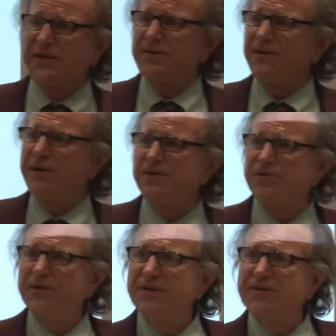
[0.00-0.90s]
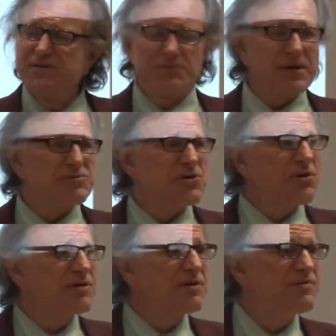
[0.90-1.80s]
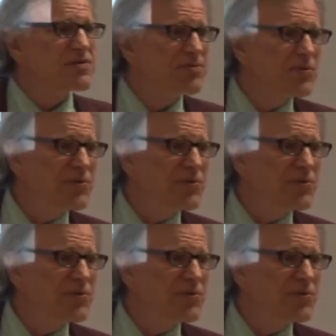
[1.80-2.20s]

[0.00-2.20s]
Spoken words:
out there, actually, sometimes called the invisible